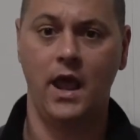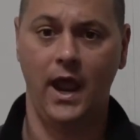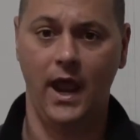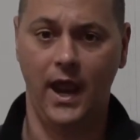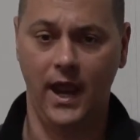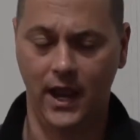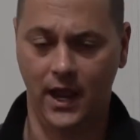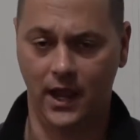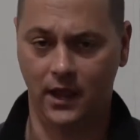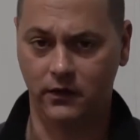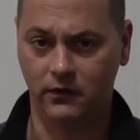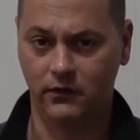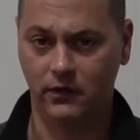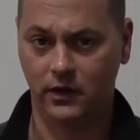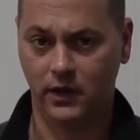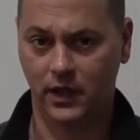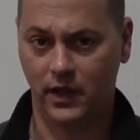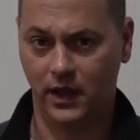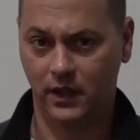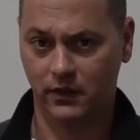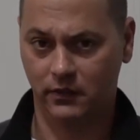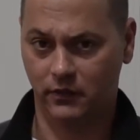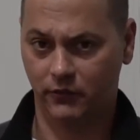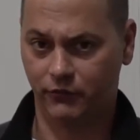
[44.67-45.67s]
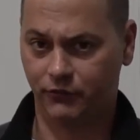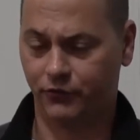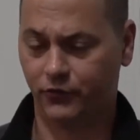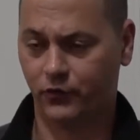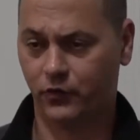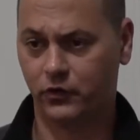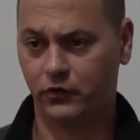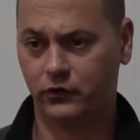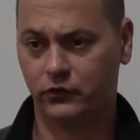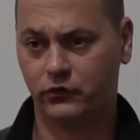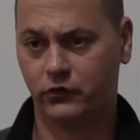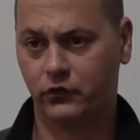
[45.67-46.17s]
And in the
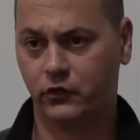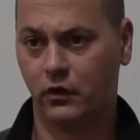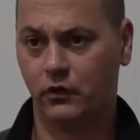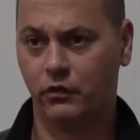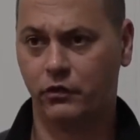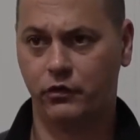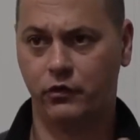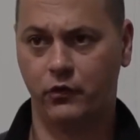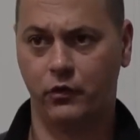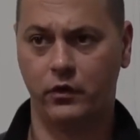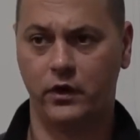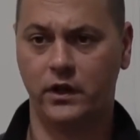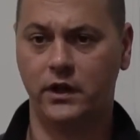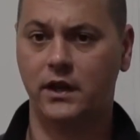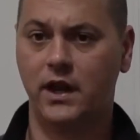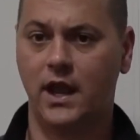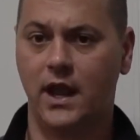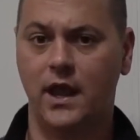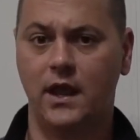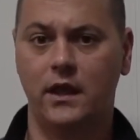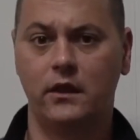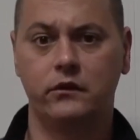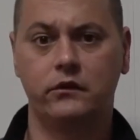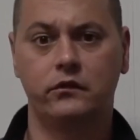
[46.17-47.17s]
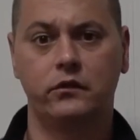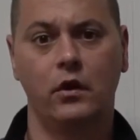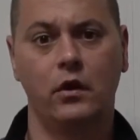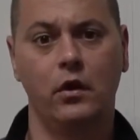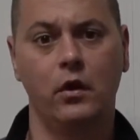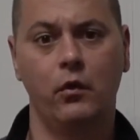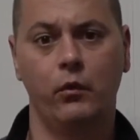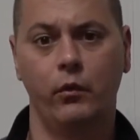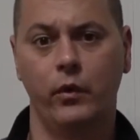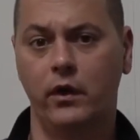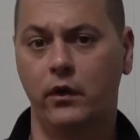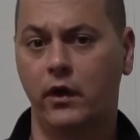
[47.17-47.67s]
first 30 days,
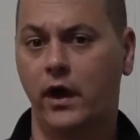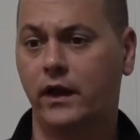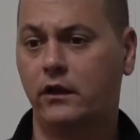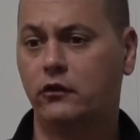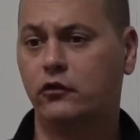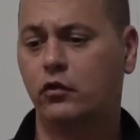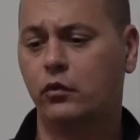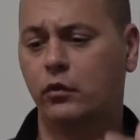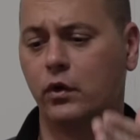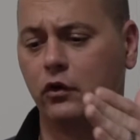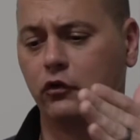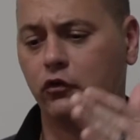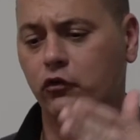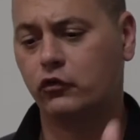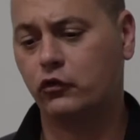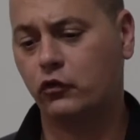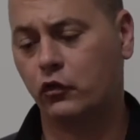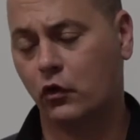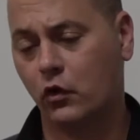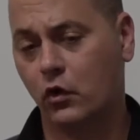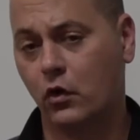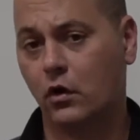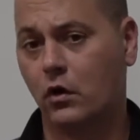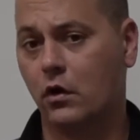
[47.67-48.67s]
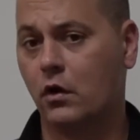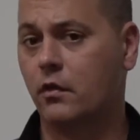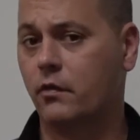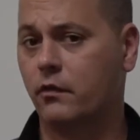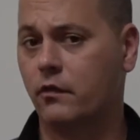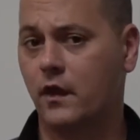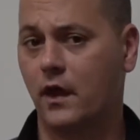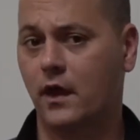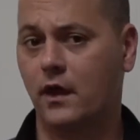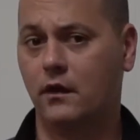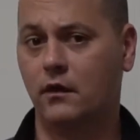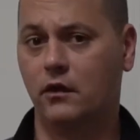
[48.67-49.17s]
we like to assure
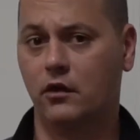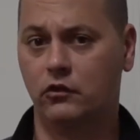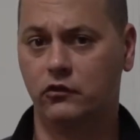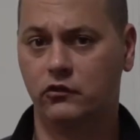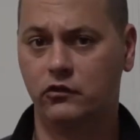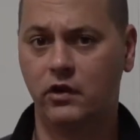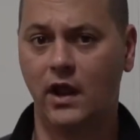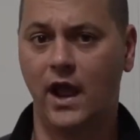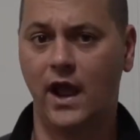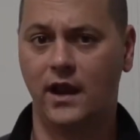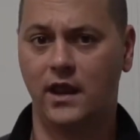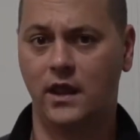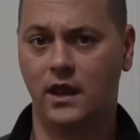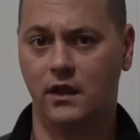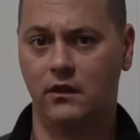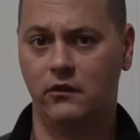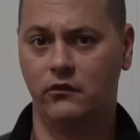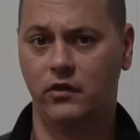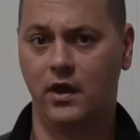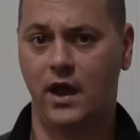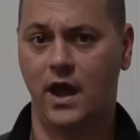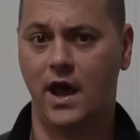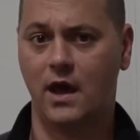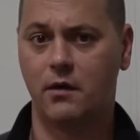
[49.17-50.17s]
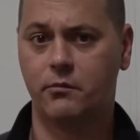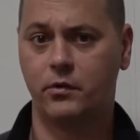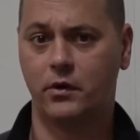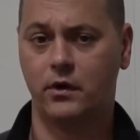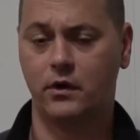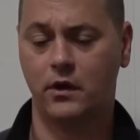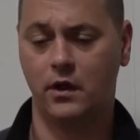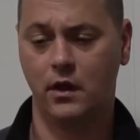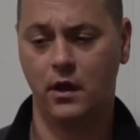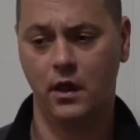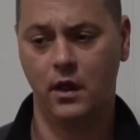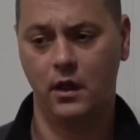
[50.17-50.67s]
that check-ins happen,
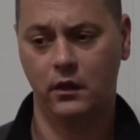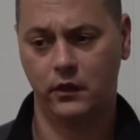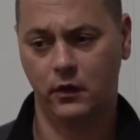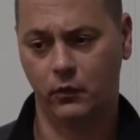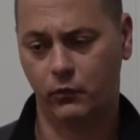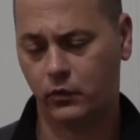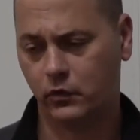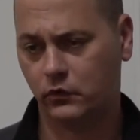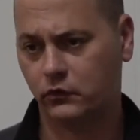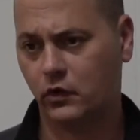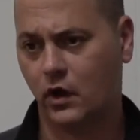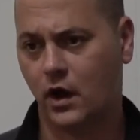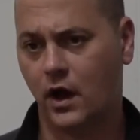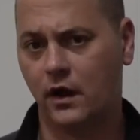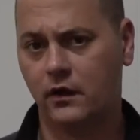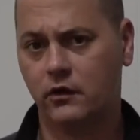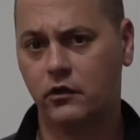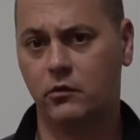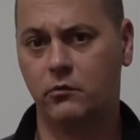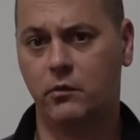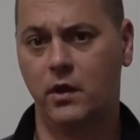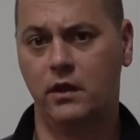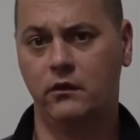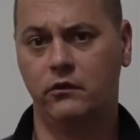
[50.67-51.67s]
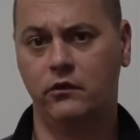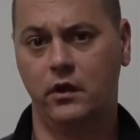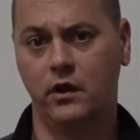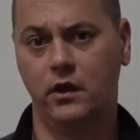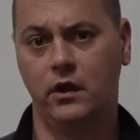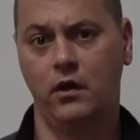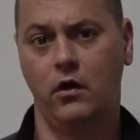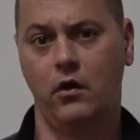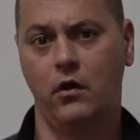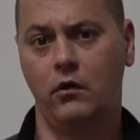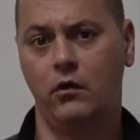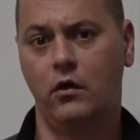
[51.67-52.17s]
that we're
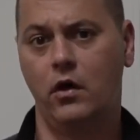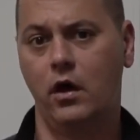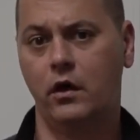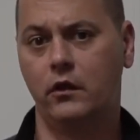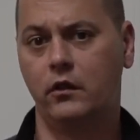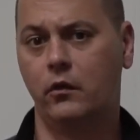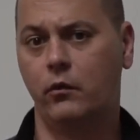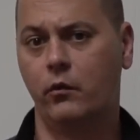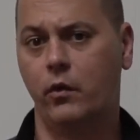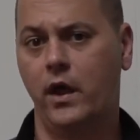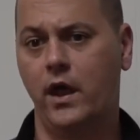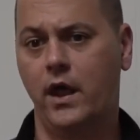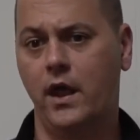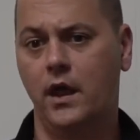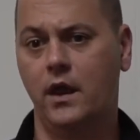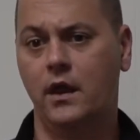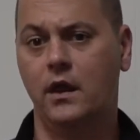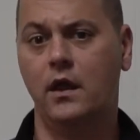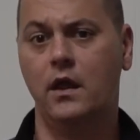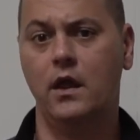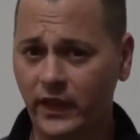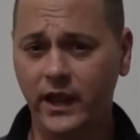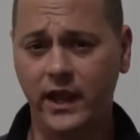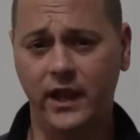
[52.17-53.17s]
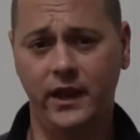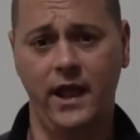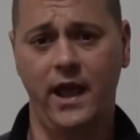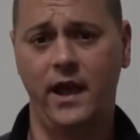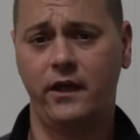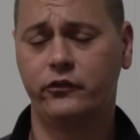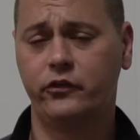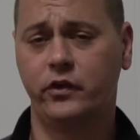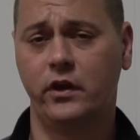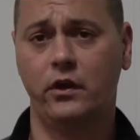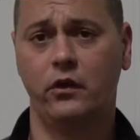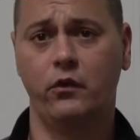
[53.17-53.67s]
documenting along the way and
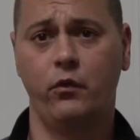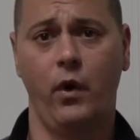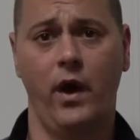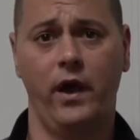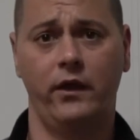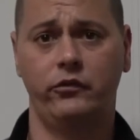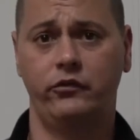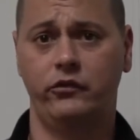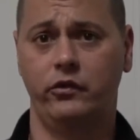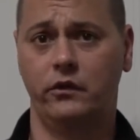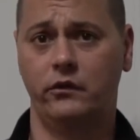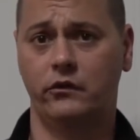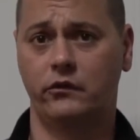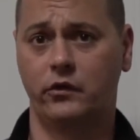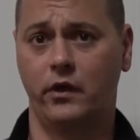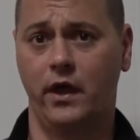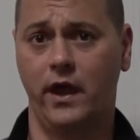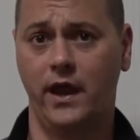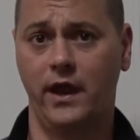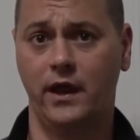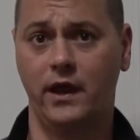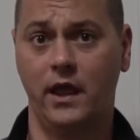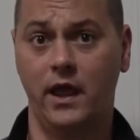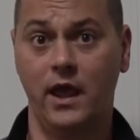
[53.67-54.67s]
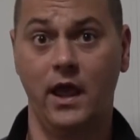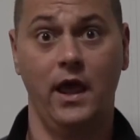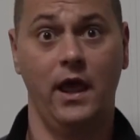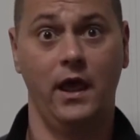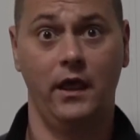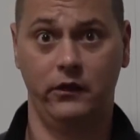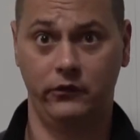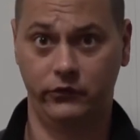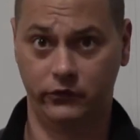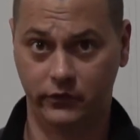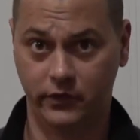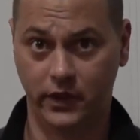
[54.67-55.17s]
asking questions like,
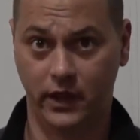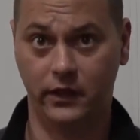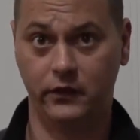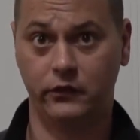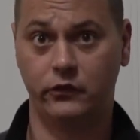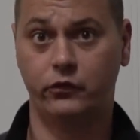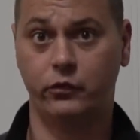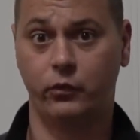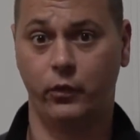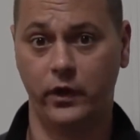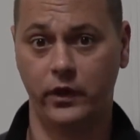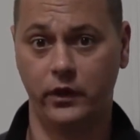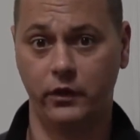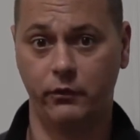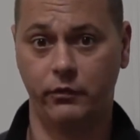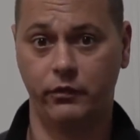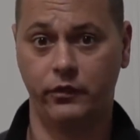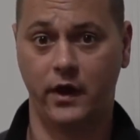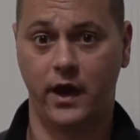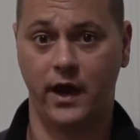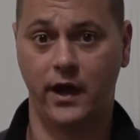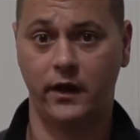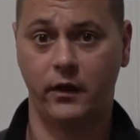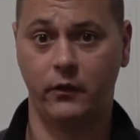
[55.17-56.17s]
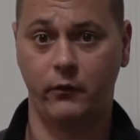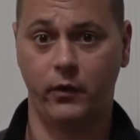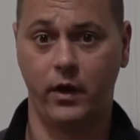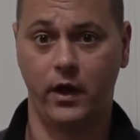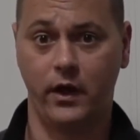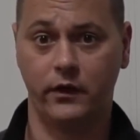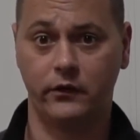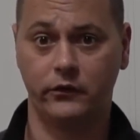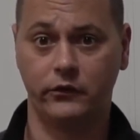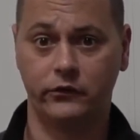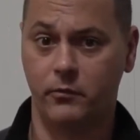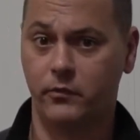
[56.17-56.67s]
is this what you thought it
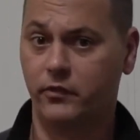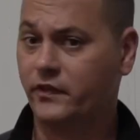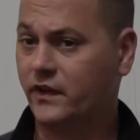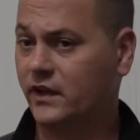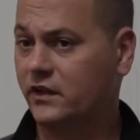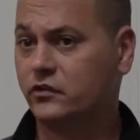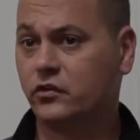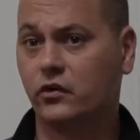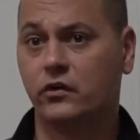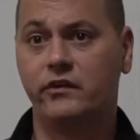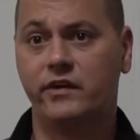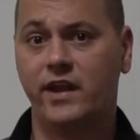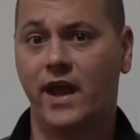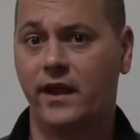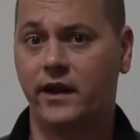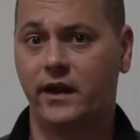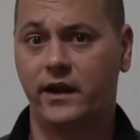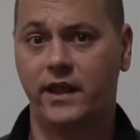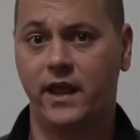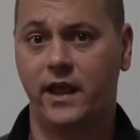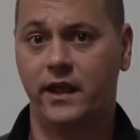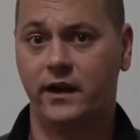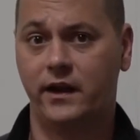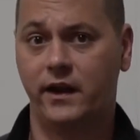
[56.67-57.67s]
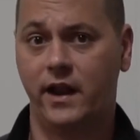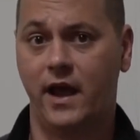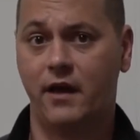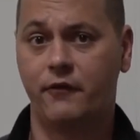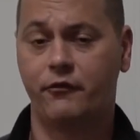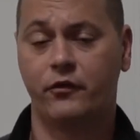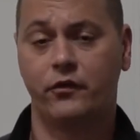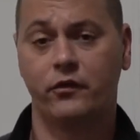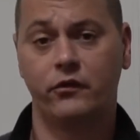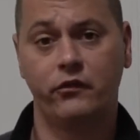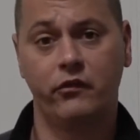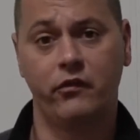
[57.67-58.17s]
was? These are dedicated
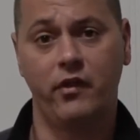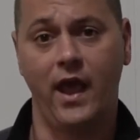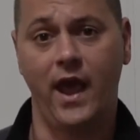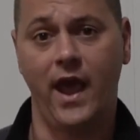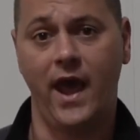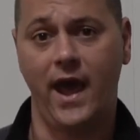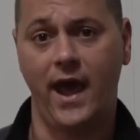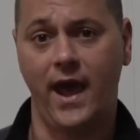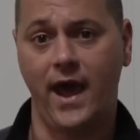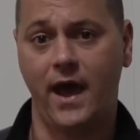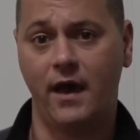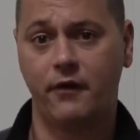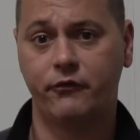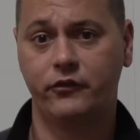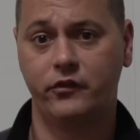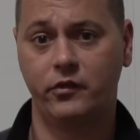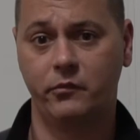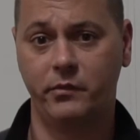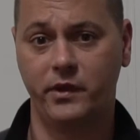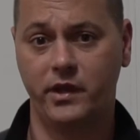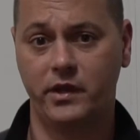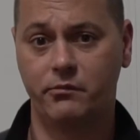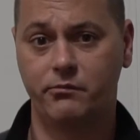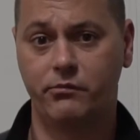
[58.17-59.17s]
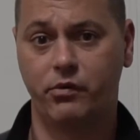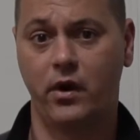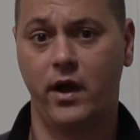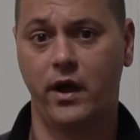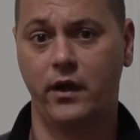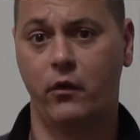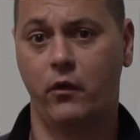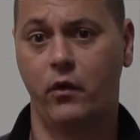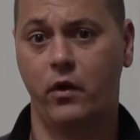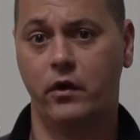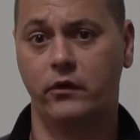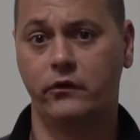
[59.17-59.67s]
efforts that have to be
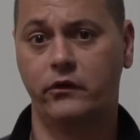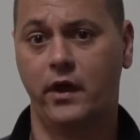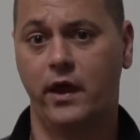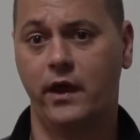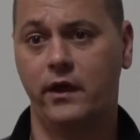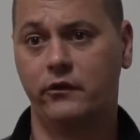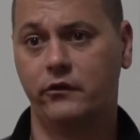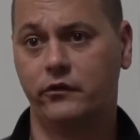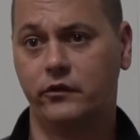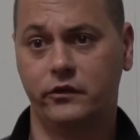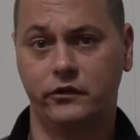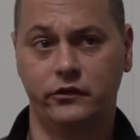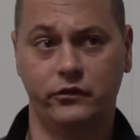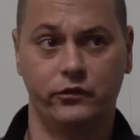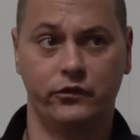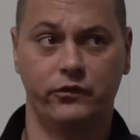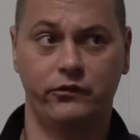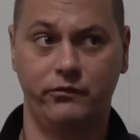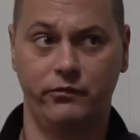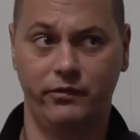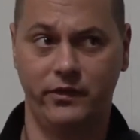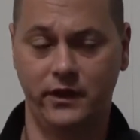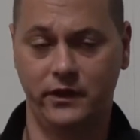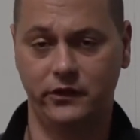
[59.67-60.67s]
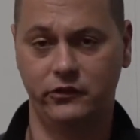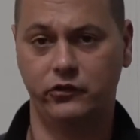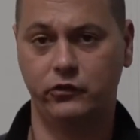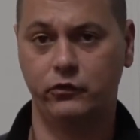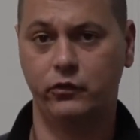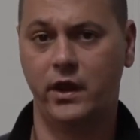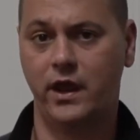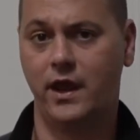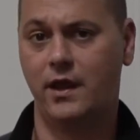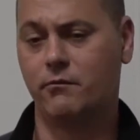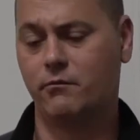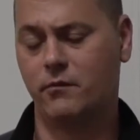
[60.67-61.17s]
prioritized. These are things you
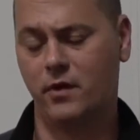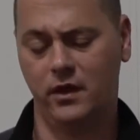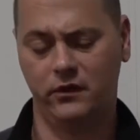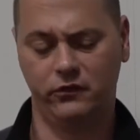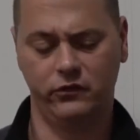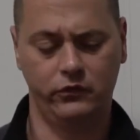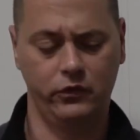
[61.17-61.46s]
can't miss.